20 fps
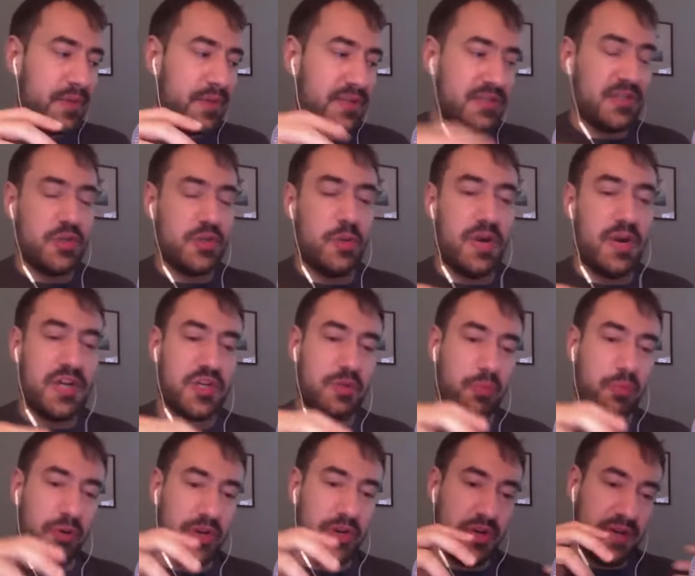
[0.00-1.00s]
a
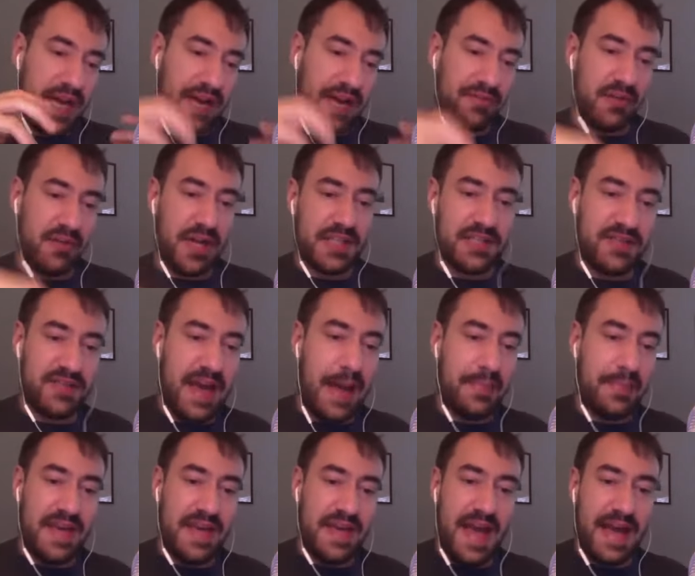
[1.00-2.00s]
situation where you can have lots of
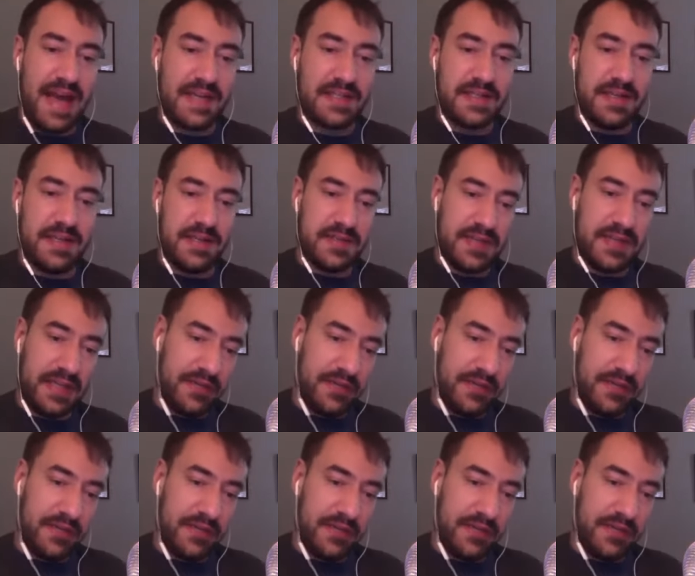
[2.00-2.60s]
happy accidents?